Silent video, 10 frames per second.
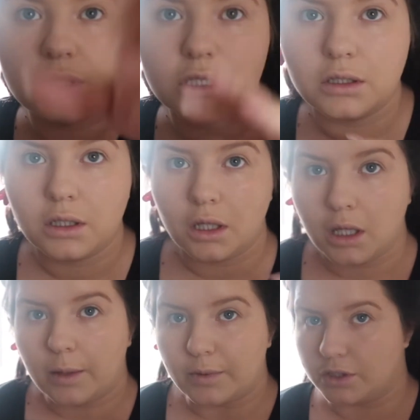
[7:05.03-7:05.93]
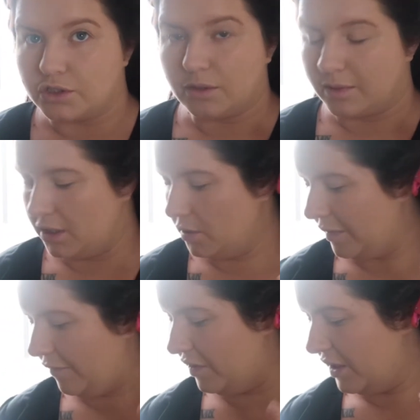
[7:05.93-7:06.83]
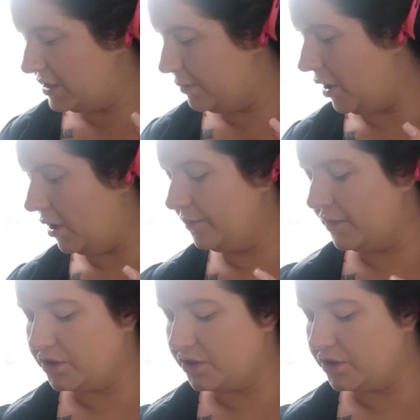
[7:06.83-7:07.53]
I'm gonna zoom in a little bit for this part.